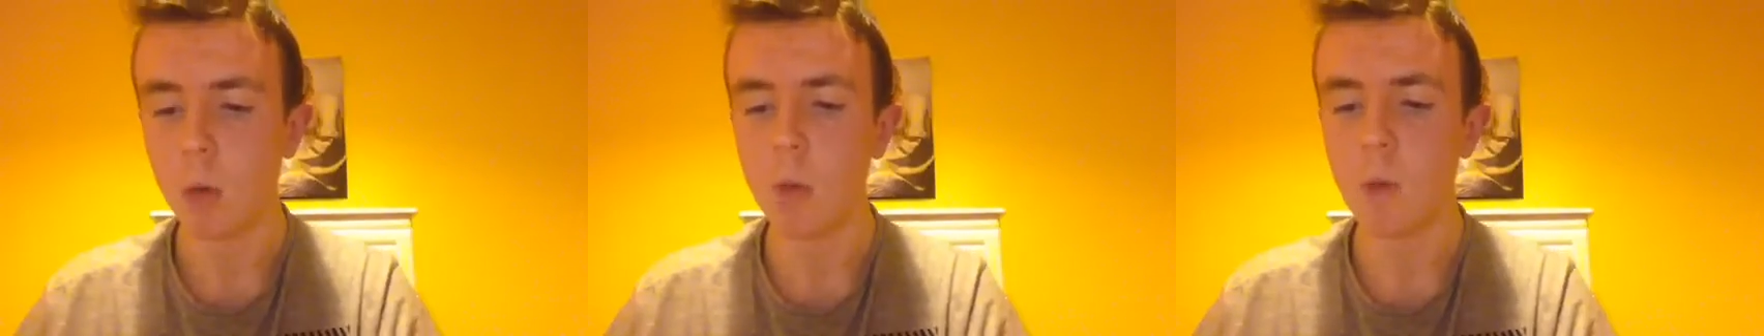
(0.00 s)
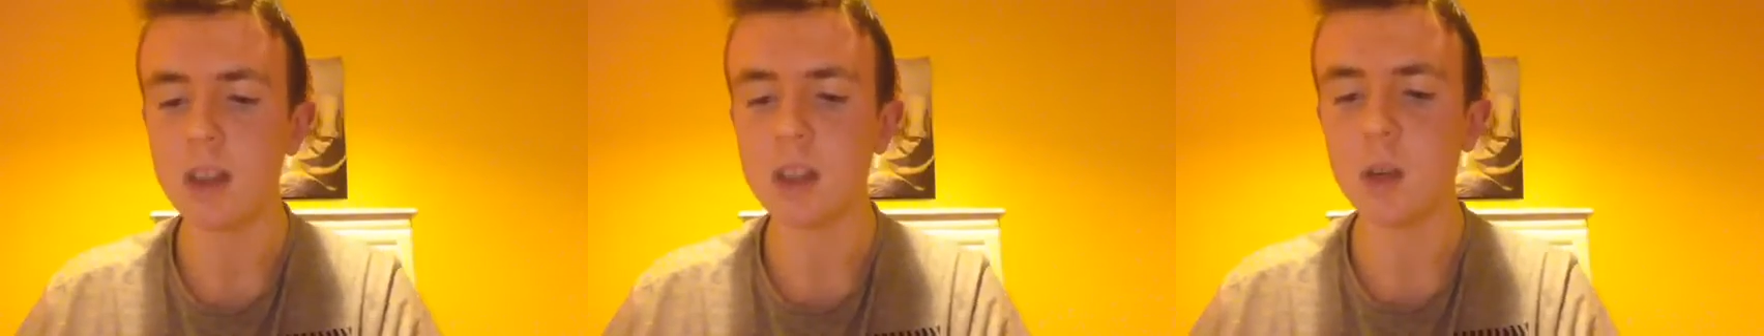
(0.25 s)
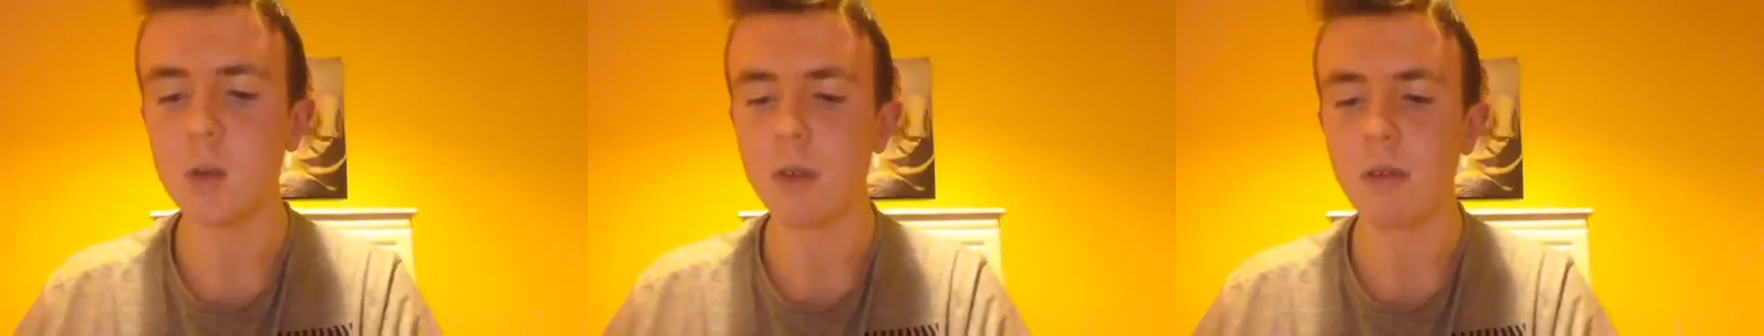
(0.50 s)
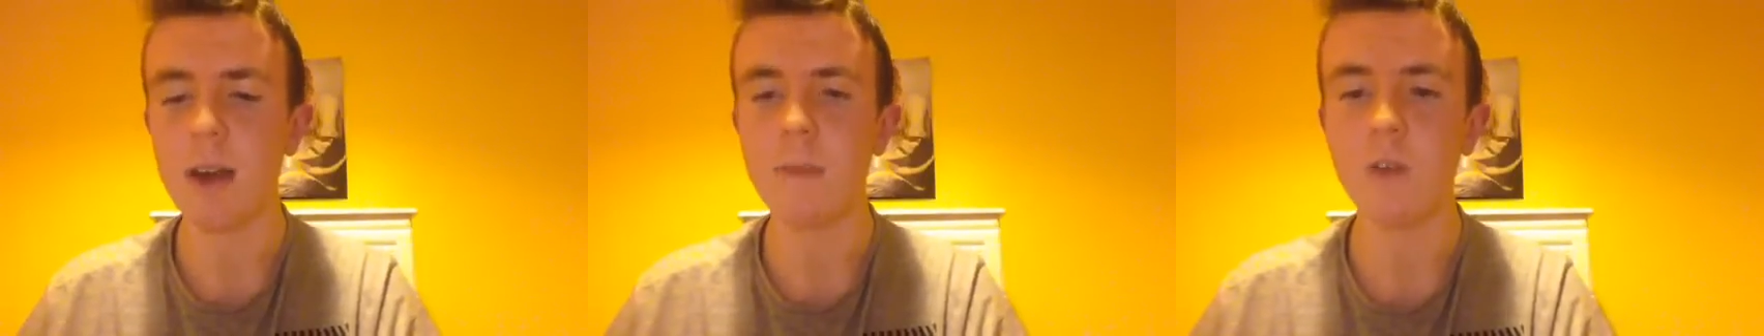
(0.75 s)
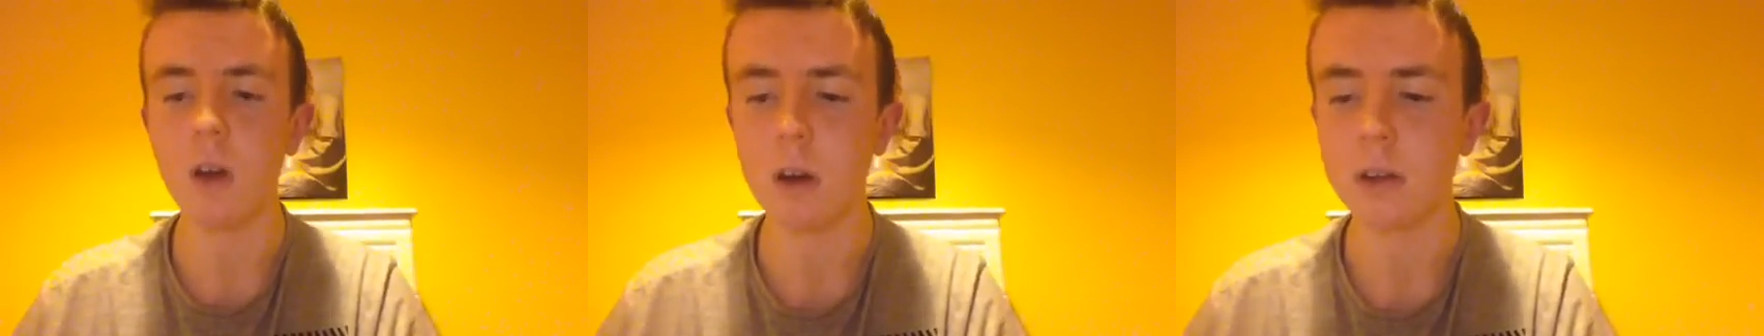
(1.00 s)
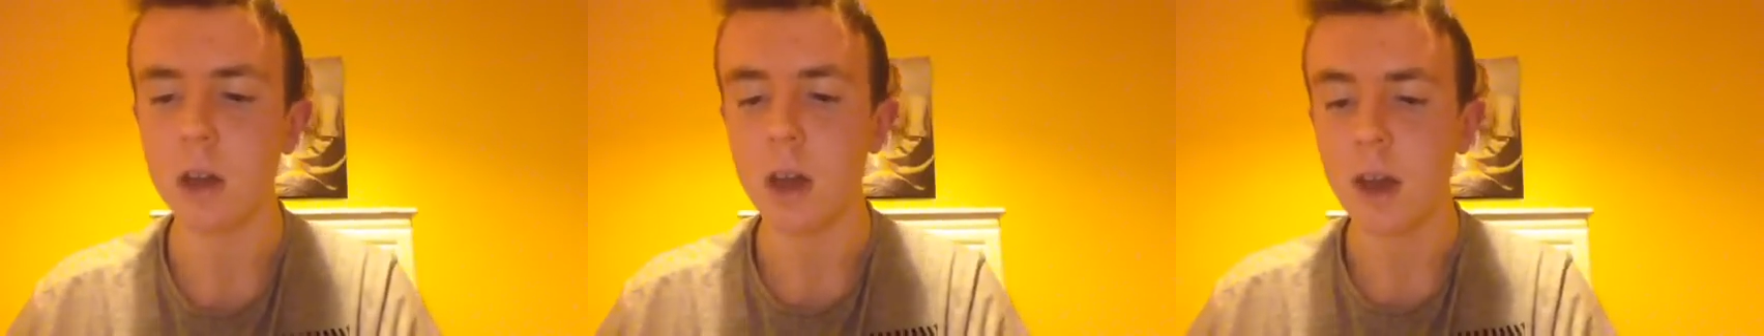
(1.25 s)
we went to a
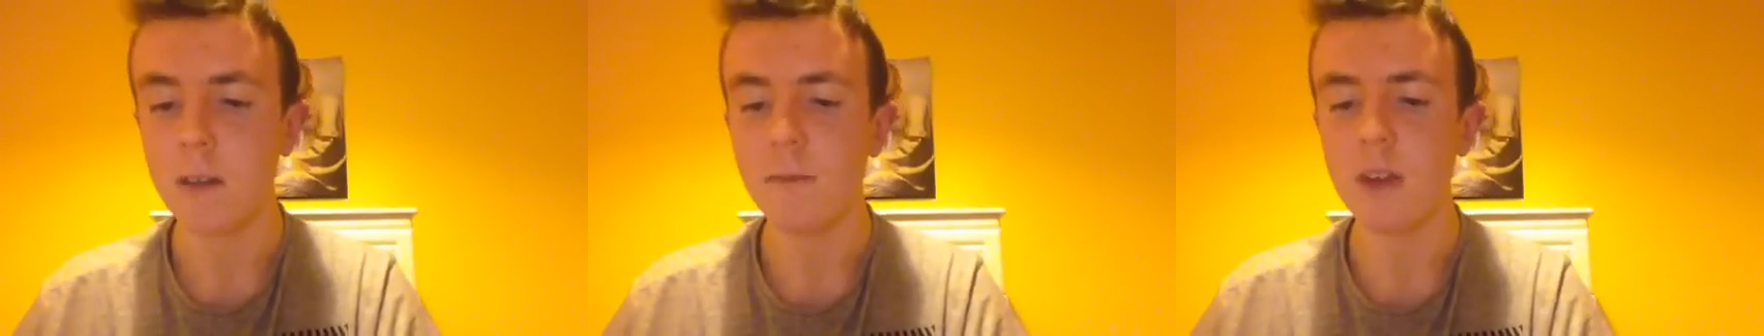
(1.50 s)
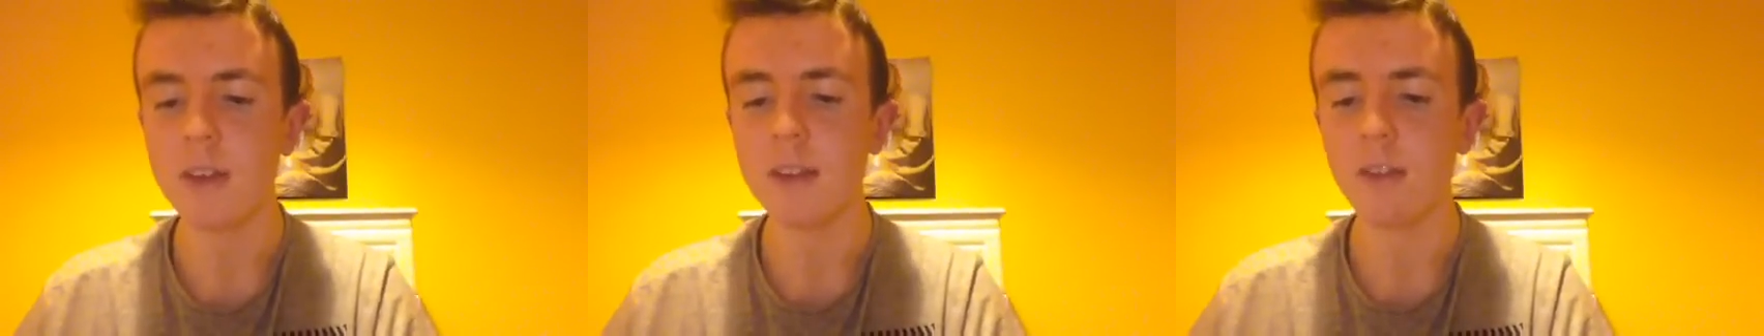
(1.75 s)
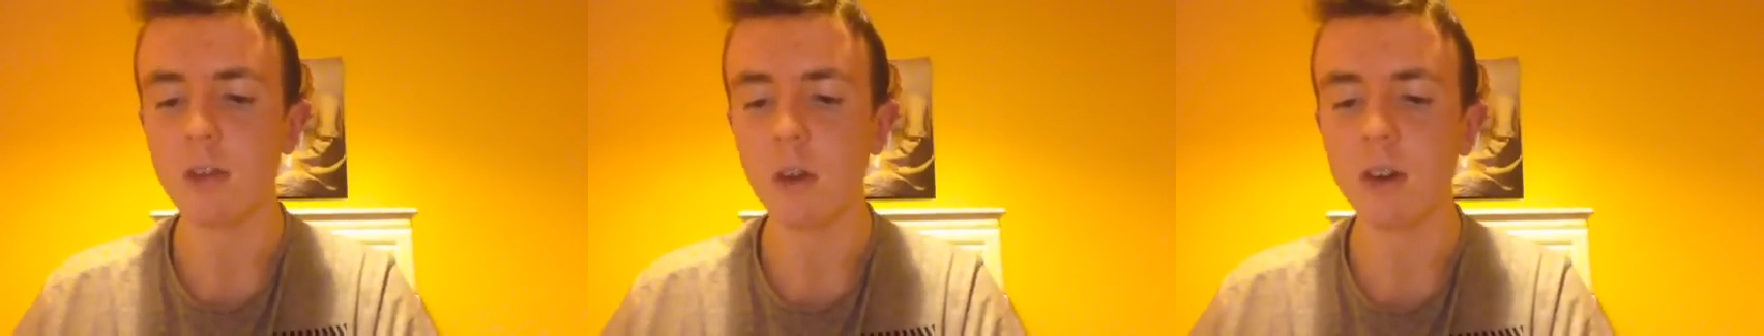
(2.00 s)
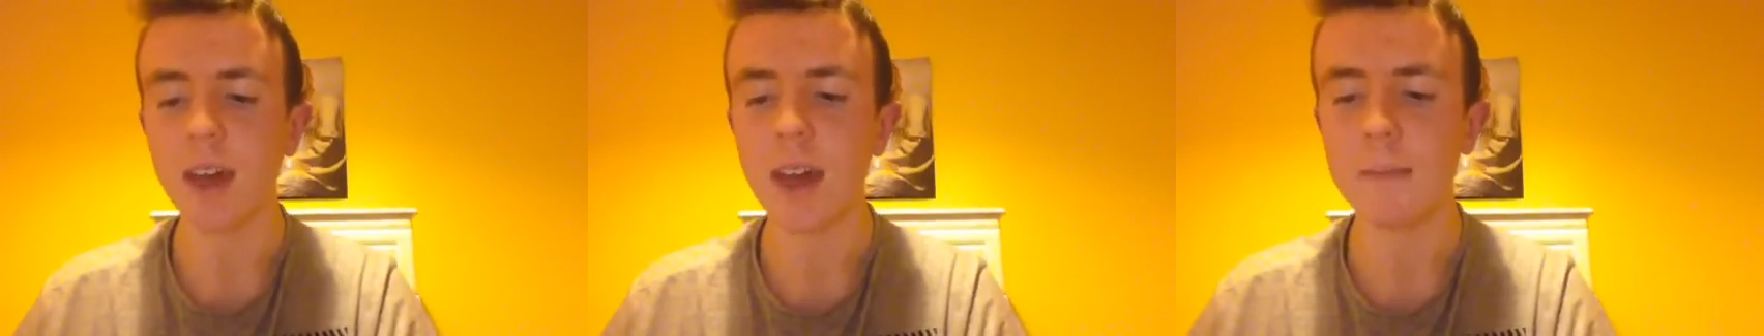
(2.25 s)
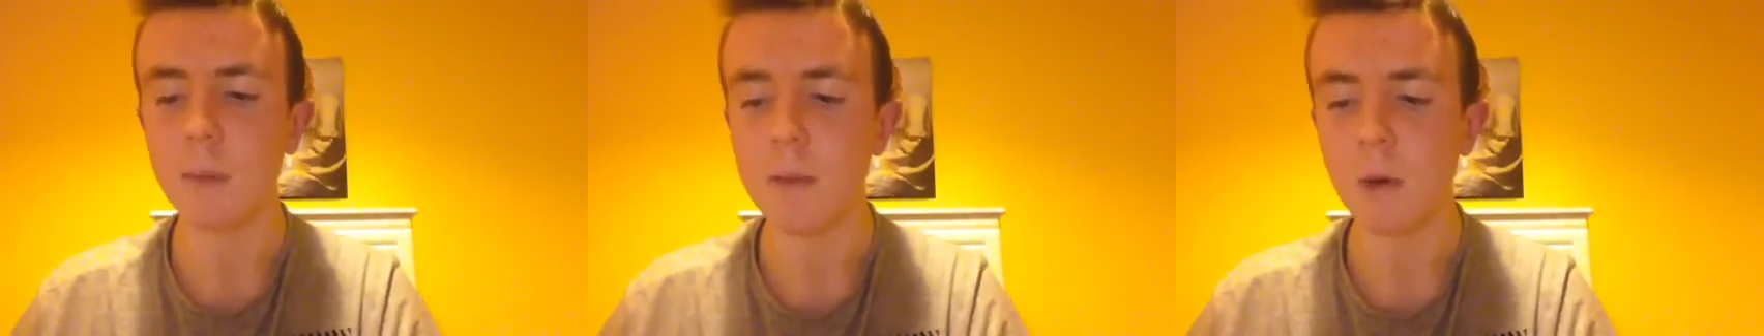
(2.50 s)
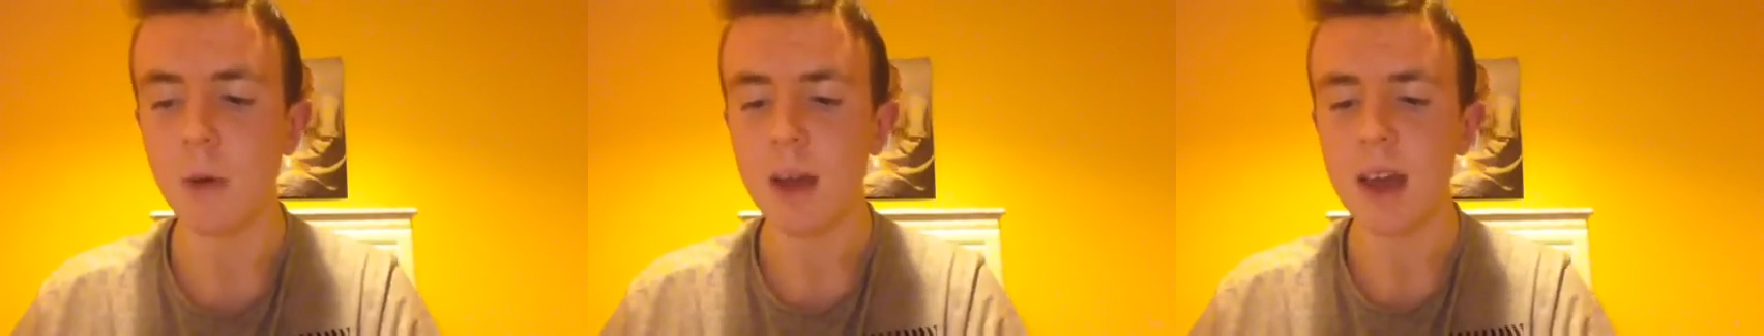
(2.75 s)
graveyard and visited our gang
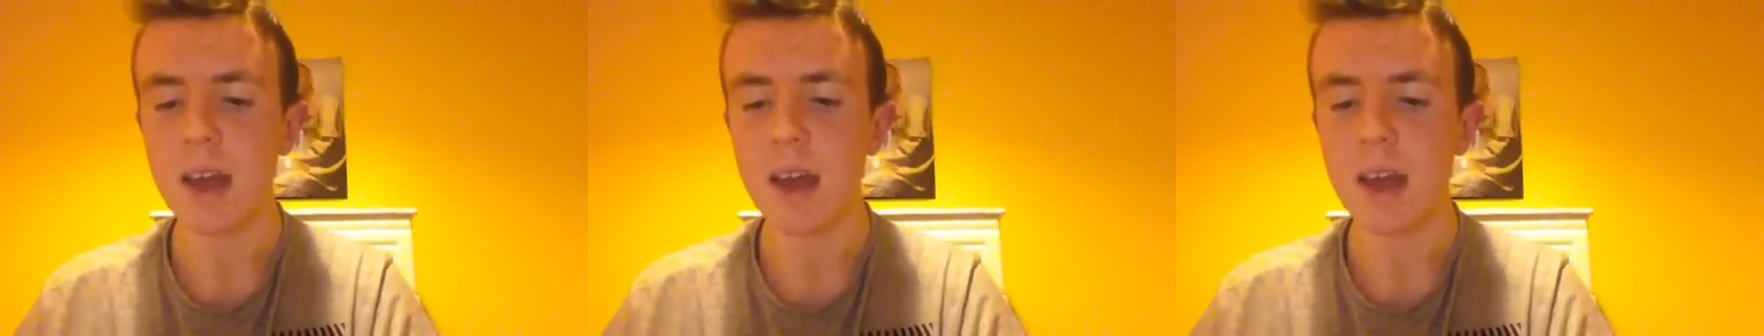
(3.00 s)
member.